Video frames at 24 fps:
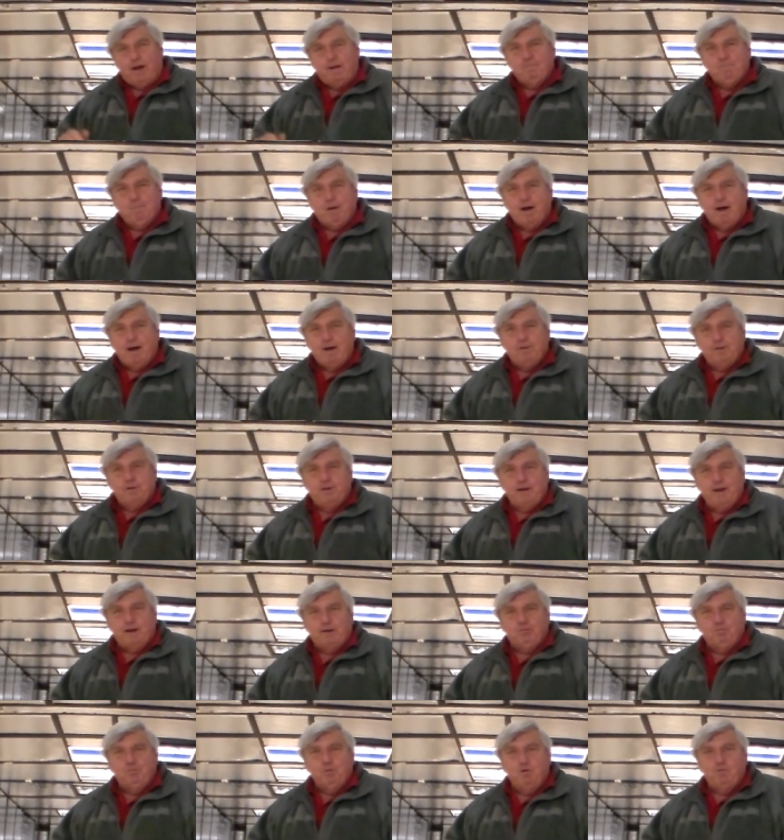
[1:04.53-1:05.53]
stand by the
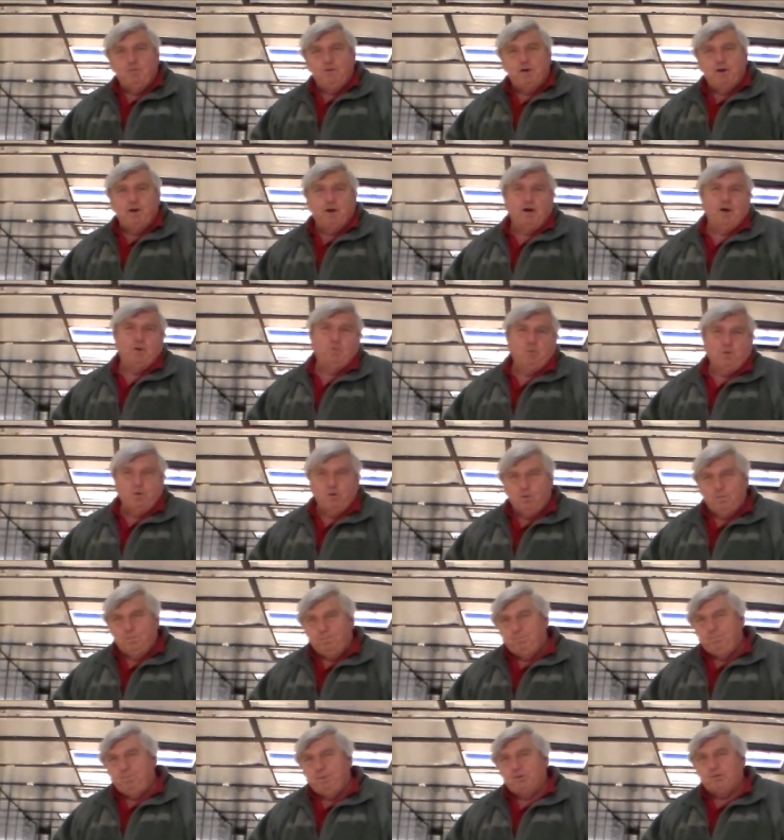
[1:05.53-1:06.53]
next movie here, and
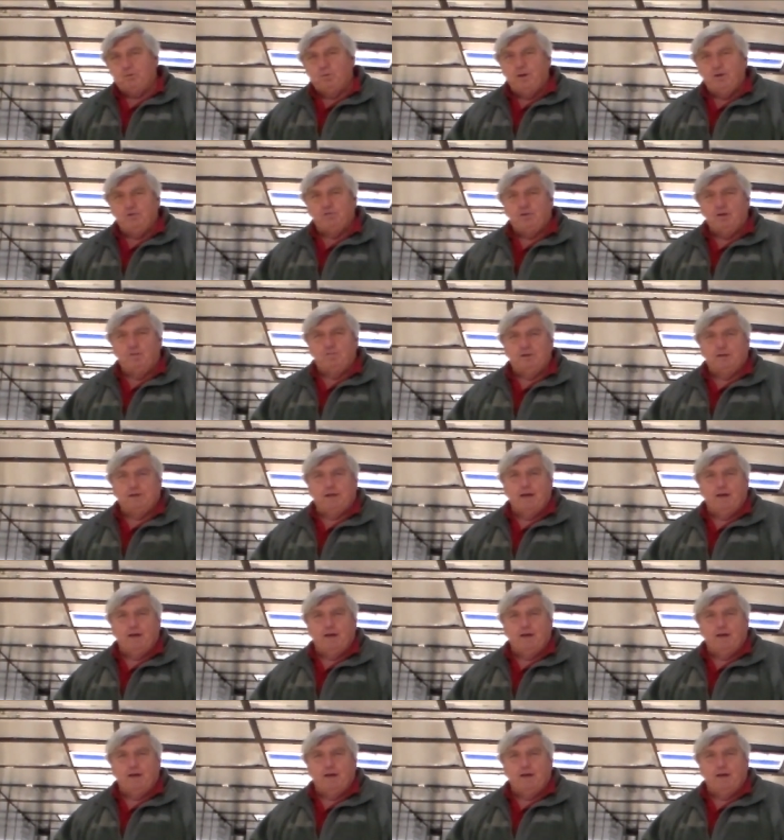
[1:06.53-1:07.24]
we'll put the rest of them